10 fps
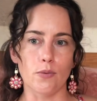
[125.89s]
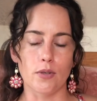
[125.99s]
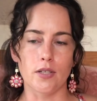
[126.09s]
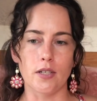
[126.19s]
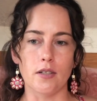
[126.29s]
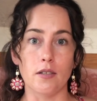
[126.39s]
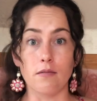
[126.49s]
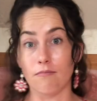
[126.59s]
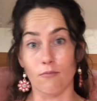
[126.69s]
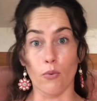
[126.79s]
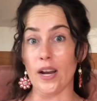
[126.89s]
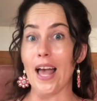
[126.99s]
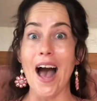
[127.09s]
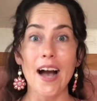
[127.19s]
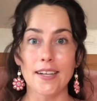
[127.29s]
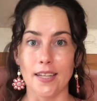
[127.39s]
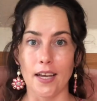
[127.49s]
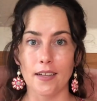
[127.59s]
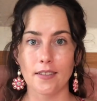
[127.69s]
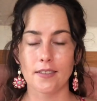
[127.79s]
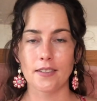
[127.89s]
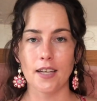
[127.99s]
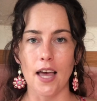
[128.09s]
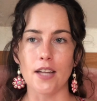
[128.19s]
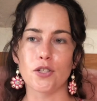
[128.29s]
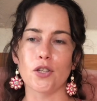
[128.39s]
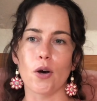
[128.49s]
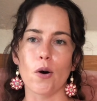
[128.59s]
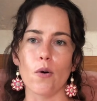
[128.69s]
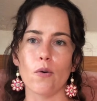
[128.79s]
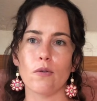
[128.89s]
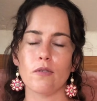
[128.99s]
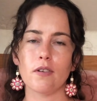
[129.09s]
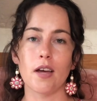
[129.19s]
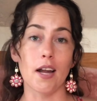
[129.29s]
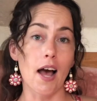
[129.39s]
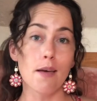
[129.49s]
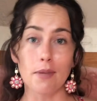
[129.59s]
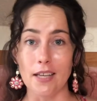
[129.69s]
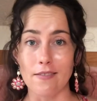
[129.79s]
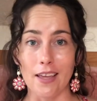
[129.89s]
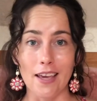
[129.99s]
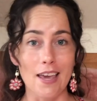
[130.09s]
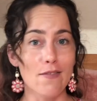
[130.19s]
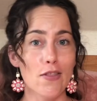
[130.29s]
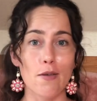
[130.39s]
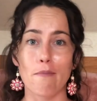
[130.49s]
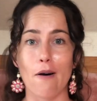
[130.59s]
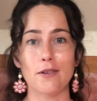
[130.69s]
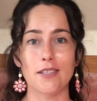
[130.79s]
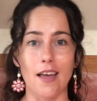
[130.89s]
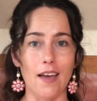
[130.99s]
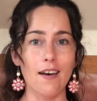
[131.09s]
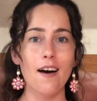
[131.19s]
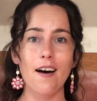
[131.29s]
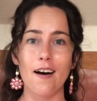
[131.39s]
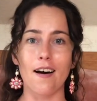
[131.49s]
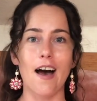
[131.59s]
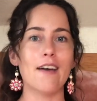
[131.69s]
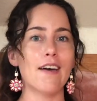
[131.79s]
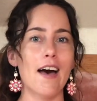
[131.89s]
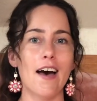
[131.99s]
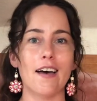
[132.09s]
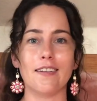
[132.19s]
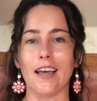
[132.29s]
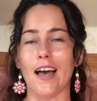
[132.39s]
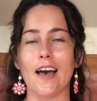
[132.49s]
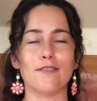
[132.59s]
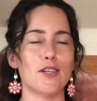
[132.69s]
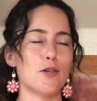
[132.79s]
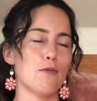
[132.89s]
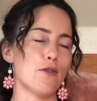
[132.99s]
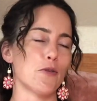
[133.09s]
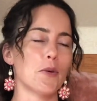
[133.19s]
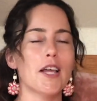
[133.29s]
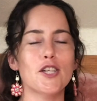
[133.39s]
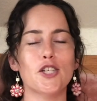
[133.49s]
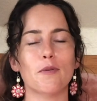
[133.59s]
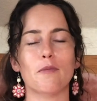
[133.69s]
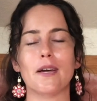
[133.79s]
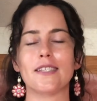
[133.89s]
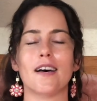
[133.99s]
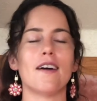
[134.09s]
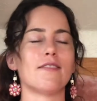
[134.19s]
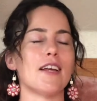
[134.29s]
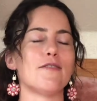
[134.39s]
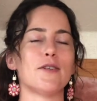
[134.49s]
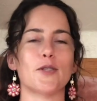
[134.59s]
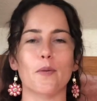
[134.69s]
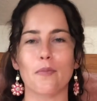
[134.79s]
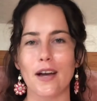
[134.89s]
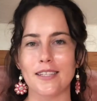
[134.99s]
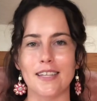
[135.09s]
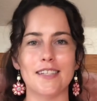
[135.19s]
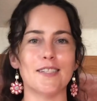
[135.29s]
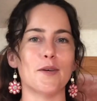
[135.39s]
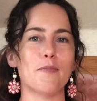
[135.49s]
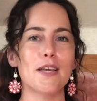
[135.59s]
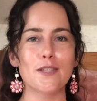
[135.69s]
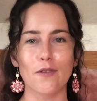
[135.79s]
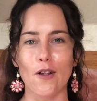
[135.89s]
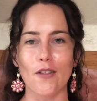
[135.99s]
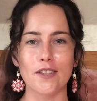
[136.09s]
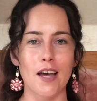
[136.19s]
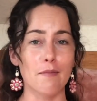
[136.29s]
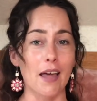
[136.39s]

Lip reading: We're still reacting. And so, and I believe like even the most like, I've had like I have such a beautiful relationship with myself and I feel so present and so peaceful all the time.